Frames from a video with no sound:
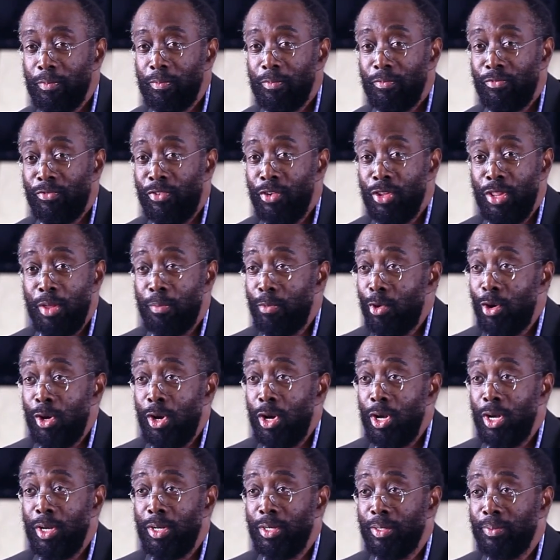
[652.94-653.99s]

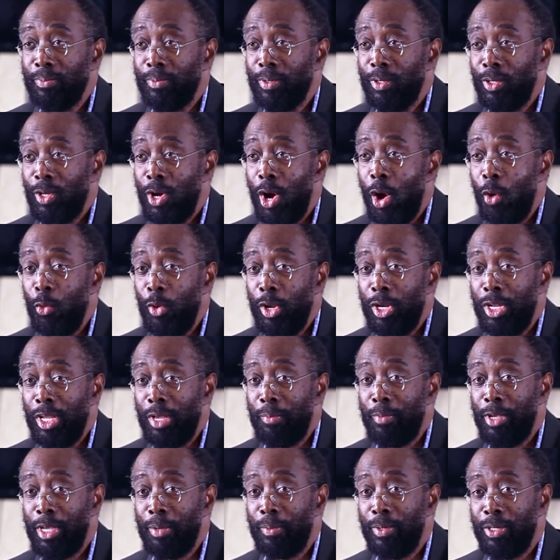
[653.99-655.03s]
Furthermore, how will they
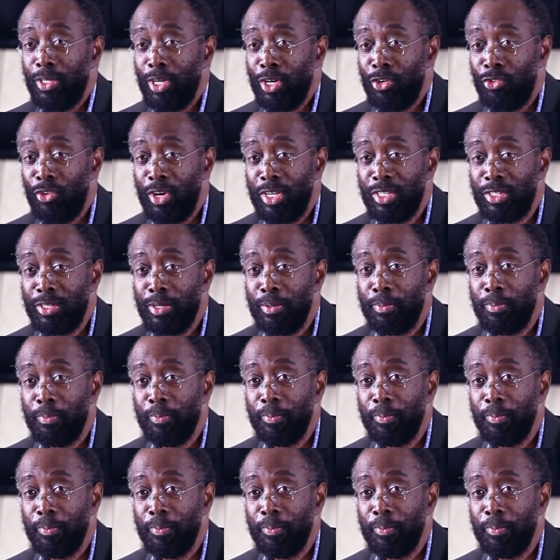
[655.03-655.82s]
be able to address them?